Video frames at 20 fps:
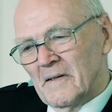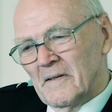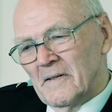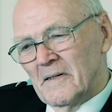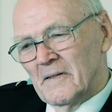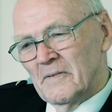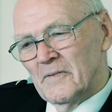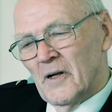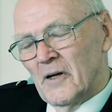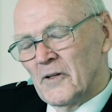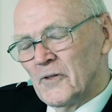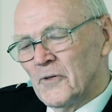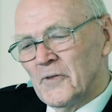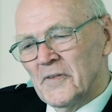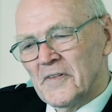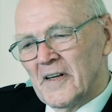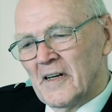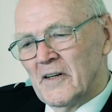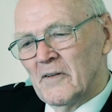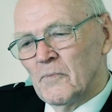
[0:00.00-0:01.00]
I don't
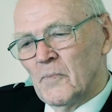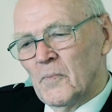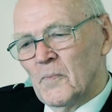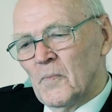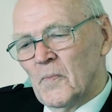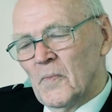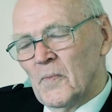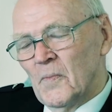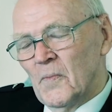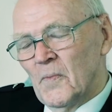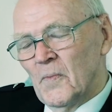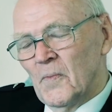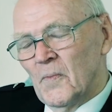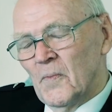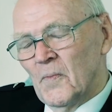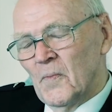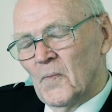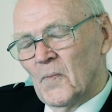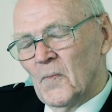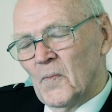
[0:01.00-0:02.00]
think
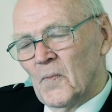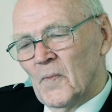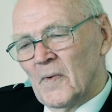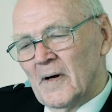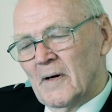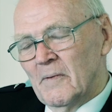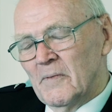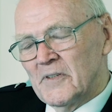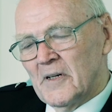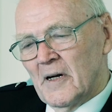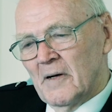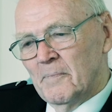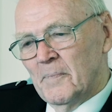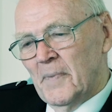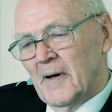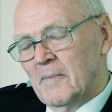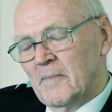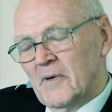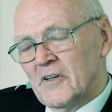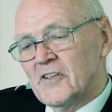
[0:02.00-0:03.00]
it was a
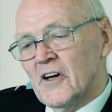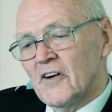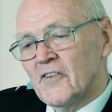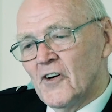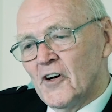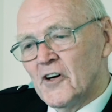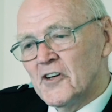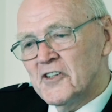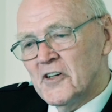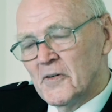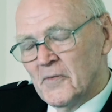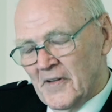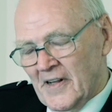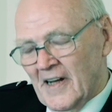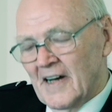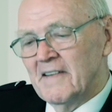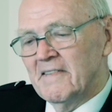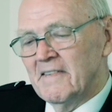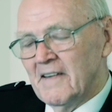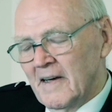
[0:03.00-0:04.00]
pipe major Ross at
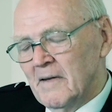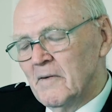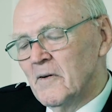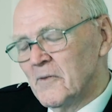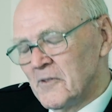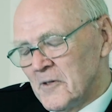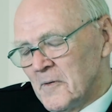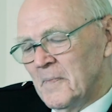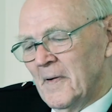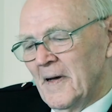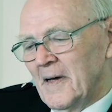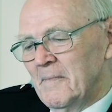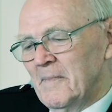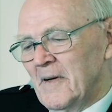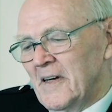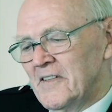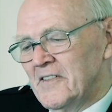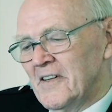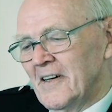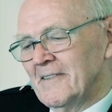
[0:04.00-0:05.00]
that time, it was a pipe
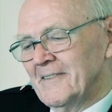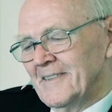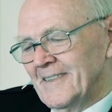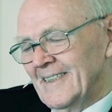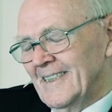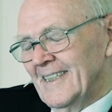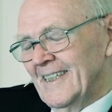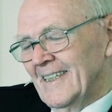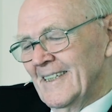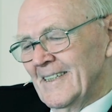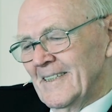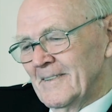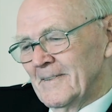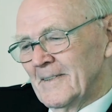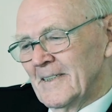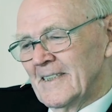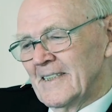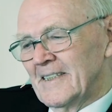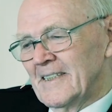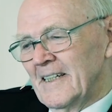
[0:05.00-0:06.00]
major.
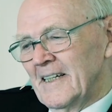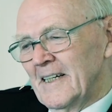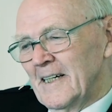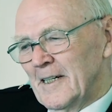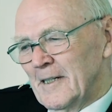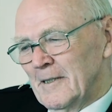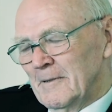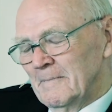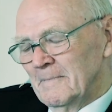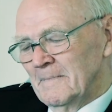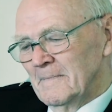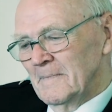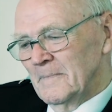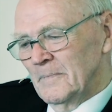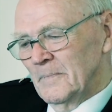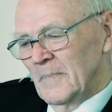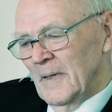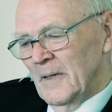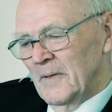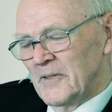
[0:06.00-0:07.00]
But it
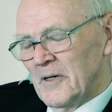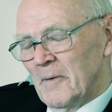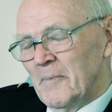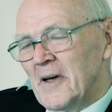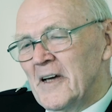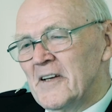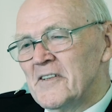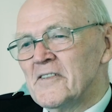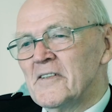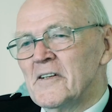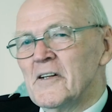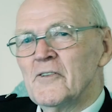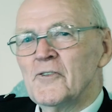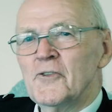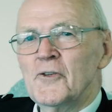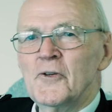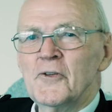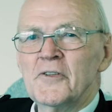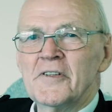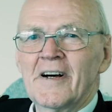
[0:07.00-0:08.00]
was amazing that
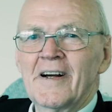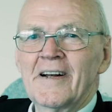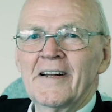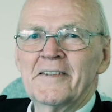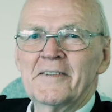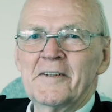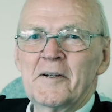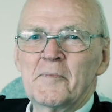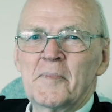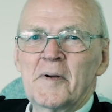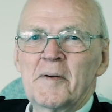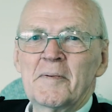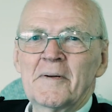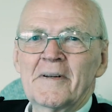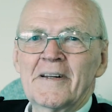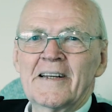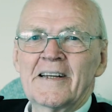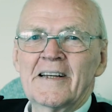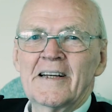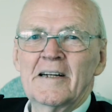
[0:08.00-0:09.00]
2 talented people
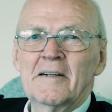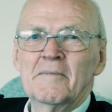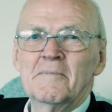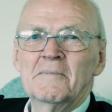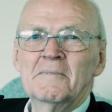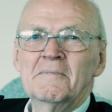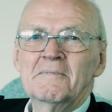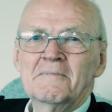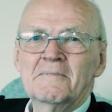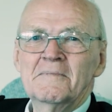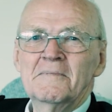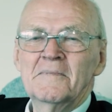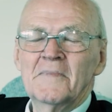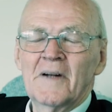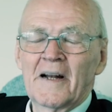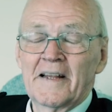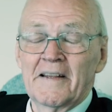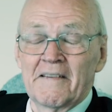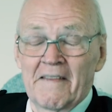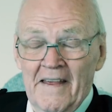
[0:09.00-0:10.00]
like him,
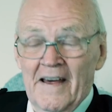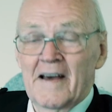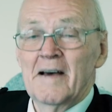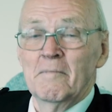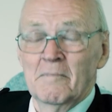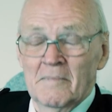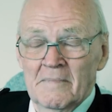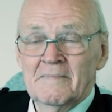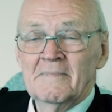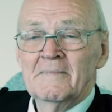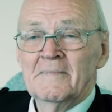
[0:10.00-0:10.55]
like them,